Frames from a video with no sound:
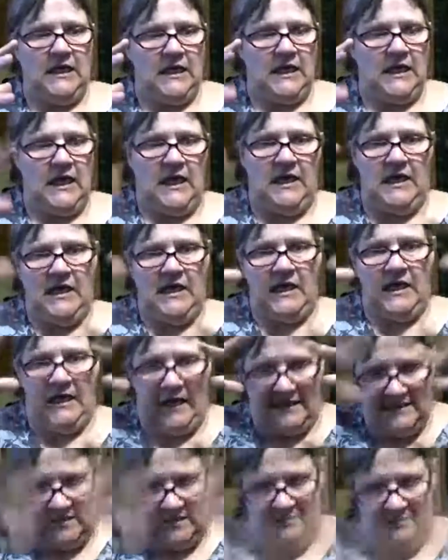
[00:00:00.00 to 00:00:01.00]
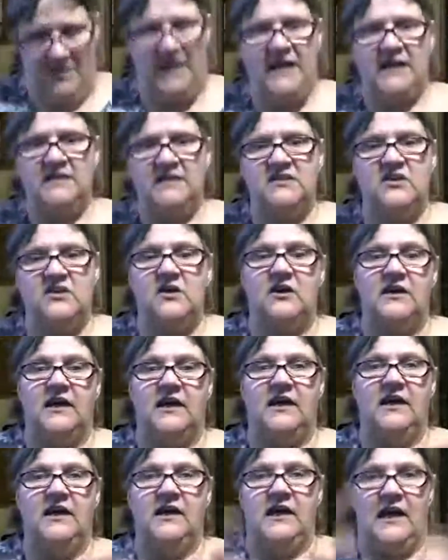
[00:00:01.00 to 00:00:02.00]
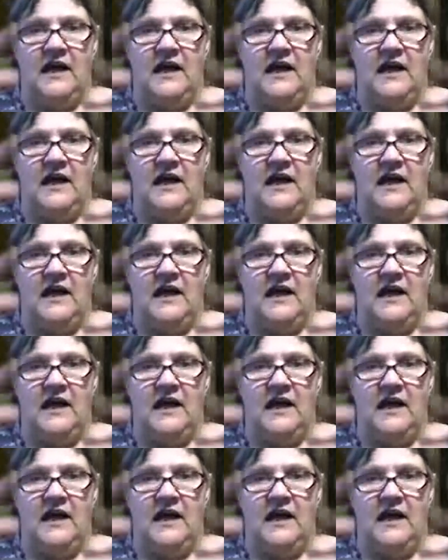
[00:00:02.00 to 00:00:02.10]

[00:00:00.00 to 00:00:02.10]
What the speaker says: And as the bacon's cooking,